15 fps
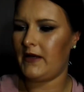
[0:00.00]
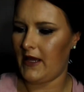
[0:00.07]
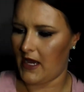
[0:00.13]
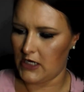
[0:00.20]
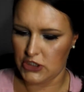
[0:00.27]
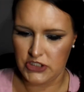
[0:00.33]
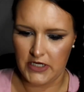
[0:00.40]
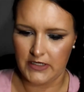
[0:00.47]

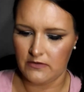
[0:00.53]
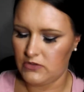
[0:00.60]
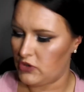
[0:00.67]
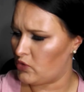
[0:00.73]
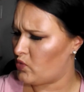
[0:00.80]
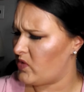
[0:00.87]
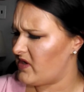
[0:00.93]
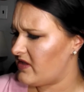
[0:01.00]
eyeshadows. They're
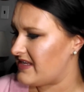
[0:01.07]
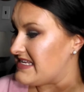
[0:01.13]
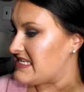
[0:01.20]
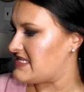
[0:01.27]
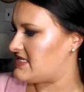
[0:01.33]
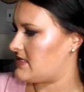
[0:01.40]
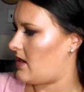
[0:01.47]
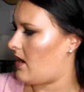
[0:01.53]
really
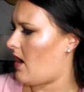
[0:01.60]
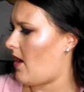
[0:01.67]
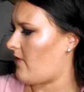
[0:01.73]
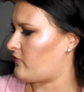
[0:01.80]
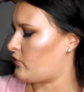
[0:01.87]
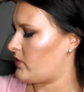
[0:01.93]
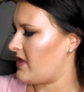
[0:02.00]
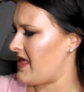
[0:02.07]

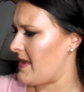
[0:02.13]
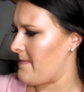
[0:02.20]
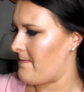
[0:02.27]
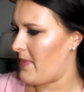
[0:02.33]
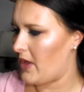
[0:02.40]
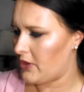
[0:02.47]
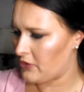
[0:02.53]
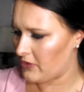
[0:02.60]
soft, really
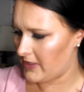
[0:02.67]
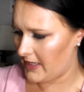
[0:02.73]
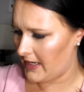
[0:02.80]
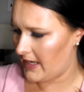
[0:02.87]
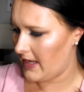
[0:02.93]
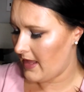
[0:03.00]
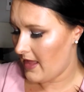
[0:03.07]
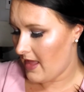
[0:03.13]

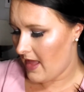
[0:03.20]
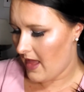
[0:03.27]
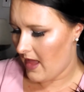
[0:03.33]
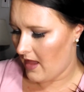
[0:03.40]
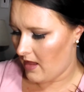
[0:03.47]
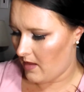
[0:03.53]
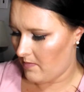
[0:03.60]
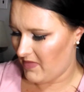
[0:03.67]
buttery.
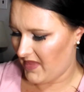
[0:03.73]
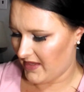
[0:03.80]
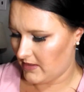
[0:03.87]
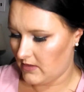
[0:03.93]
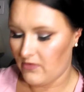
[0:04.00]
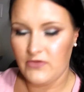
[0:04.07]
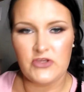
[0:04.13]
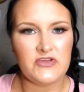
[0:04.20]
They
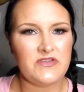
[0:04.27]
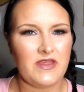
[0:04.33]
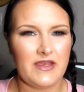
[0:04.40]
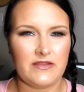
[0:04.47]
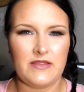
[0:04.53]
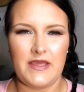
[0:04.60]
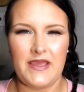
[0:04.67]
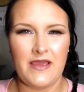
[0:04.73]
just
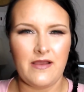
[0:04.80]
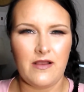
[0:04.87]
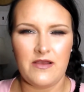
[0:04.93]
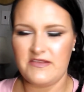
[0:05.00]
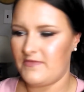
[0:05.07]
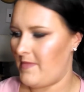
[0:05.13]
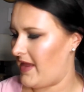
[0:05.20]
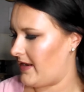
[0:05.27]
like the It
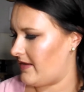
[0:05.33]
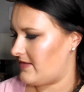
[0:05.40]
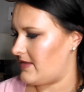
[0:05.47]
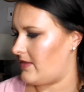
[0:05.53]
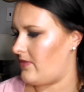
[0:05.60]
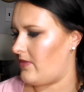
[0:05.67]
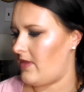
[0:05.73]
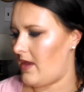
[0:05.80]
Cosmetics
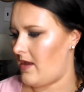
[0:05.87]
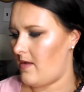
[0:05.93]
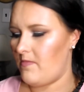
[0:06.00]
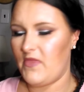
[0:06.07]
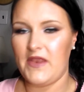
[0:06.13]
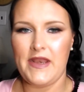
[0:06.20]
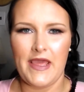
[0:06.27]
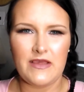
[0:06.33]
and
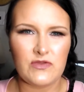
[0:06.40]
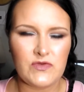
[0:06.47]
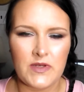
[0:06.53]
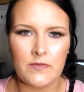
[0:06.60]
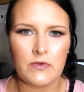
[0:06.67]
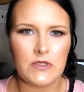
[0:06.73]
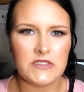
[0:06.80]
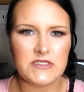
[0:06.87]
the next one
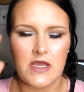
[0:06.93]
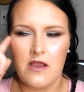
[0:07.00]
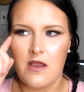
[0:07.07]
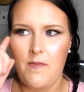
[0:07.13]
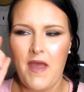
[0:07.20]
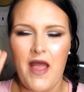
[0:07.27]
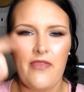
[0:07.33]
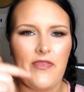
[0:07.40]
I'm going to talk
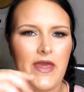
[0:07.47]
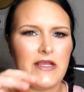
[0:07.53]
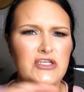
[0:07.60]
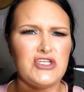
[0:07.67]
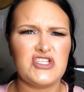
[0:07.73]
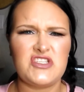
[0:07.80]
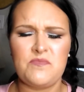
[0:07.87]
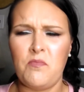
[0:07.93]
about, they
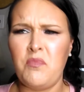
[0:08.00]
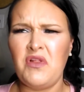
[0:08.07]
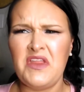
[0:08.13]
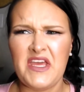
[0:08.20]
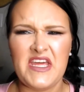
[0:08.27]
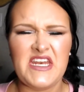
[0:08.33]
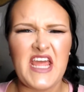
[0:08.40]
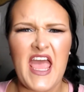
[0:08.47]
just
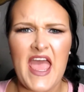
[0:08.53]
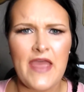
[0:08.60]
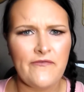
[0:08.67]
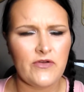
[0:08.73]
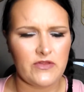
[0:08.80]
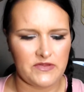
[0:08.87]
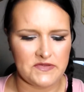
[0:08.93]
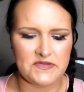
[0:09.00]
blend
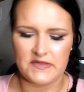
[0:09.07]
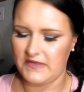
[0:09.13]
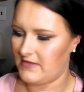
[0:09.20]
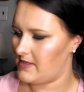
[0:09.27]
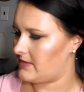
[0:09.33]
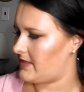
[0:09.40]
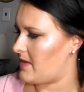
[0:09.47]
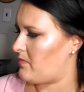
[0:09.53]
effortlessly. It's
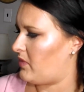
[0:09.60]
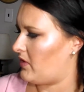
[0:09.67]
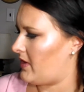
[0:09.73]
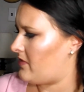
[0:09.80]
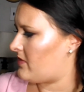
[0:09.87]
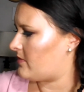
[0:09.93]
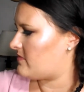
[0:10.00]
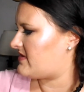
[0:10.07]
like they
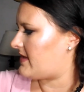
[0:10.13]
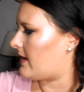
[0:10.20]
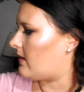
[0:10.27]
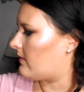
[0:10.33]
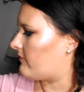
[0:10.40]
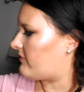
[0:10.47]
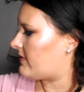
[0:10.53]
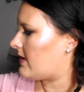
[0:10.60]
blend
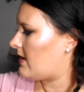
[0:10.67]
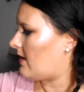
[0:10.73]
themselves.